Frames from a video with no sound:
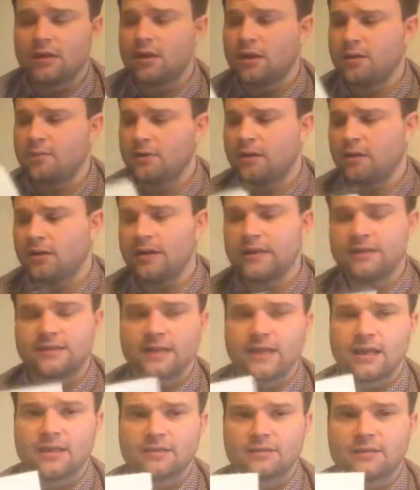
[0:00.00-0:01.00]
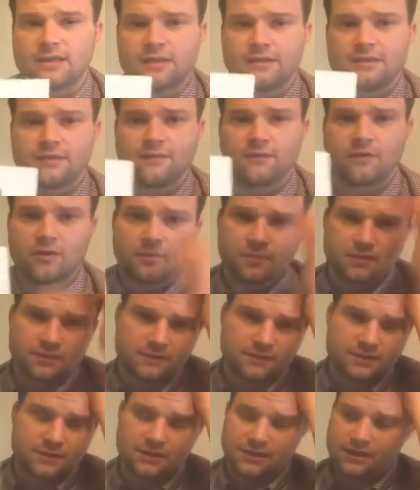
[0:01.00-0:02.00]
At least get yourself a copy
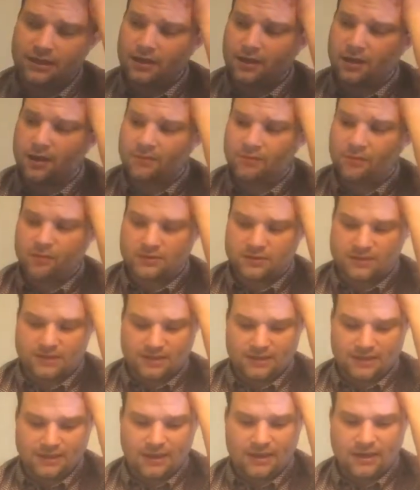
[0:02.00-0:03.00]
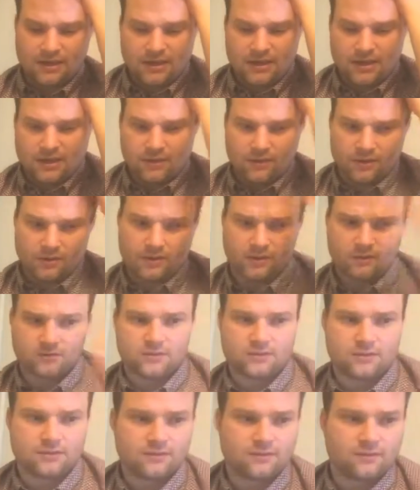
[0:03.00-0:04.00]
of the CD. I bought the CD when I
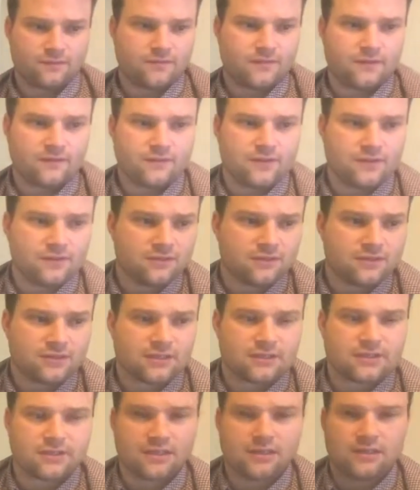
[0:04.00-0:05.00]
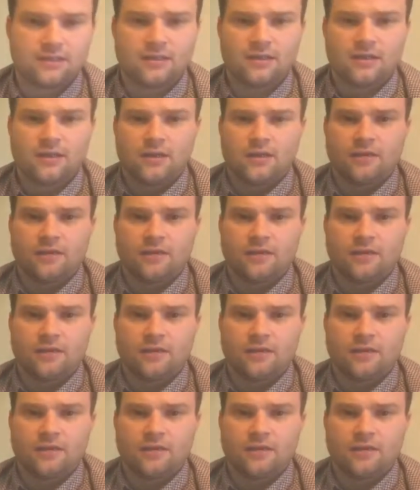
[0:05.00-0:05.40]
was 15 or 16.